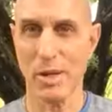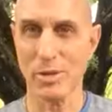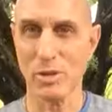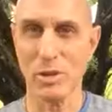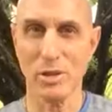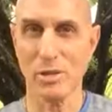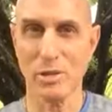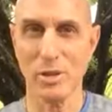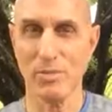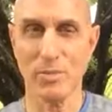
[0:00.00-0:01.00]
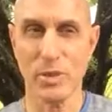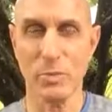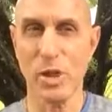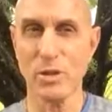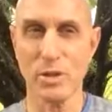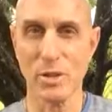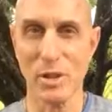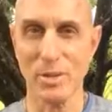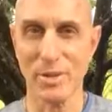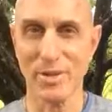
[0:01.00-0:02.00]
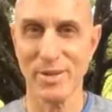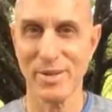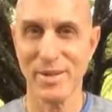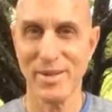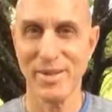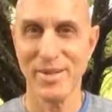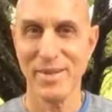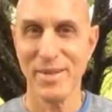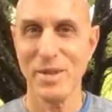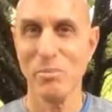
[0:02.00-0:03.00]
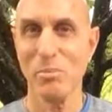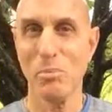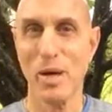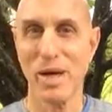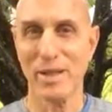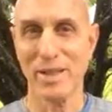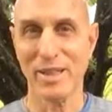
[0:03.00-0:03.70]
Actually, it's a depressing topic. But